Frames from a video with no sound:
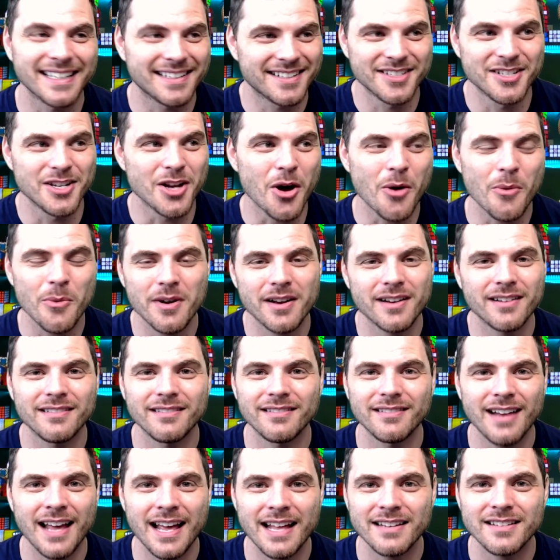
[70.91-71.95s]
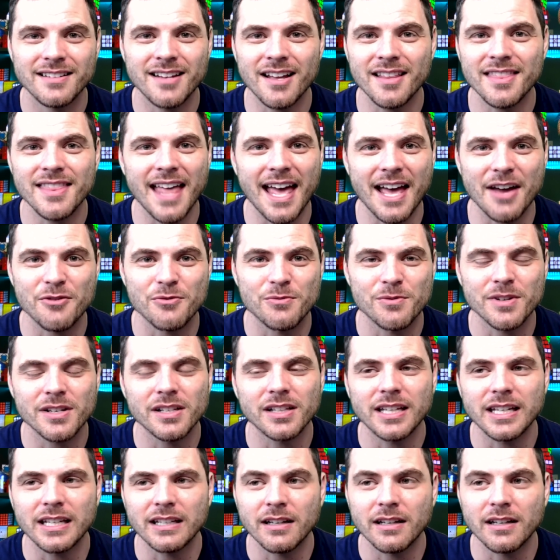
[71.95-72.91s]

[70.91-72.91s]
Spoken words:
No one had done that really.